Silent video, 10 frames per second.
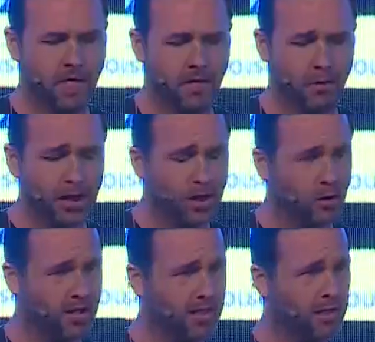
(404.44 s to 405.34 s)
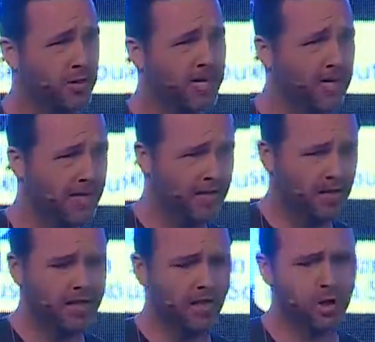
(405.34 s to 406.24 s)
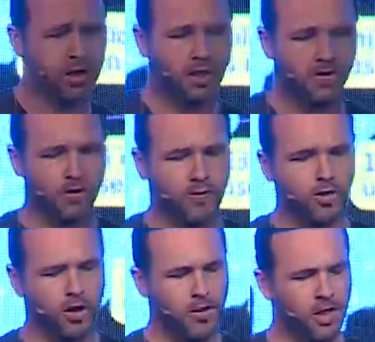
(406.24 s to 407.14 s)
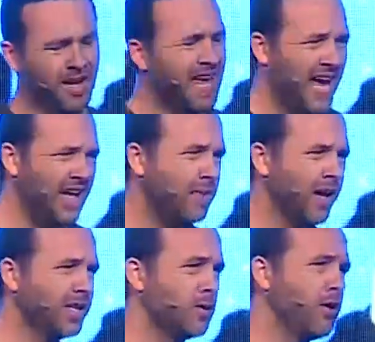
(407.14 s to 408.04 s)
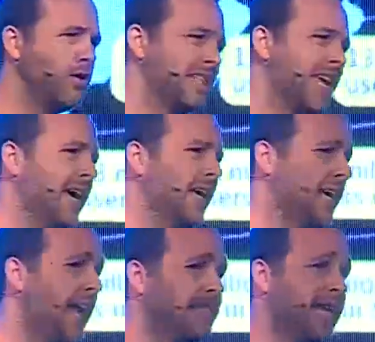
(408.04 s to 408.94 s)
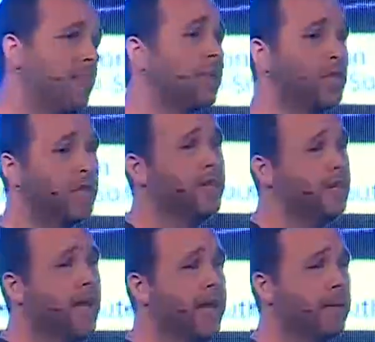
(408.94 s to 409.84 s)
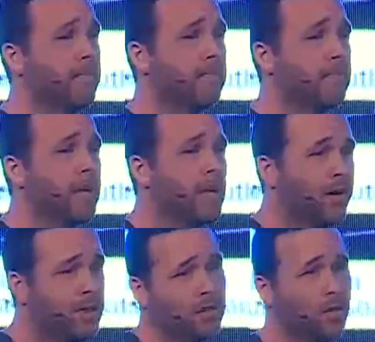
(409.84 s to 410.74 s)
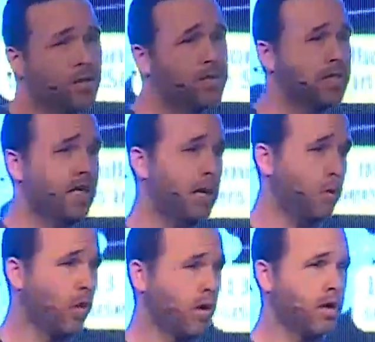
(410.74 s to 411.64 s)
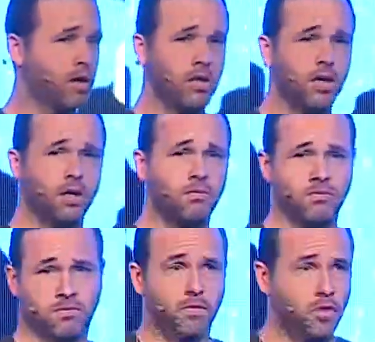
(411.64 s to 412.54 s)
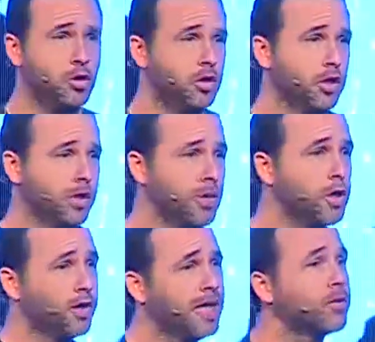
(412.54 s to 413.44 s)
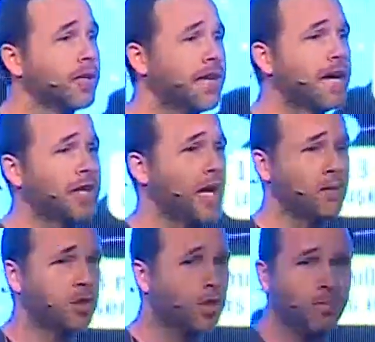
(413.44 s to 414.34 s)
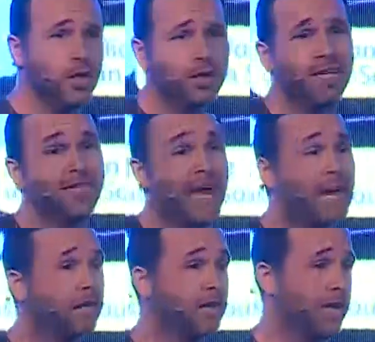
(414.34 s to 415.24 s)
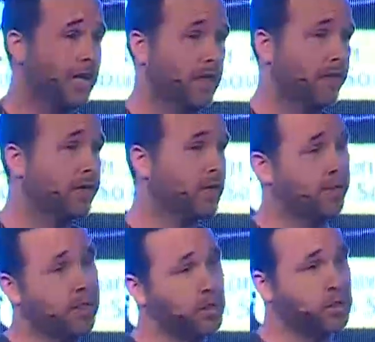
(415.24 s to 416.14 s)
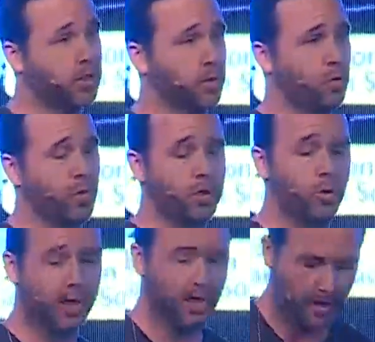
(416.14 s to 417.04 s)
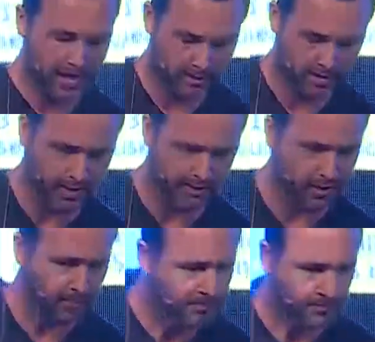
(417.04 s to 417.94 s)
of resources, right? A lot of electricity for a computer. And to be honest with you, these attacks happen during the day, right? So when you're busy at work using your computer, that's when the attacks are happening. So your computer's not even idle in the first place, usually when you want to get paid on this stuff. So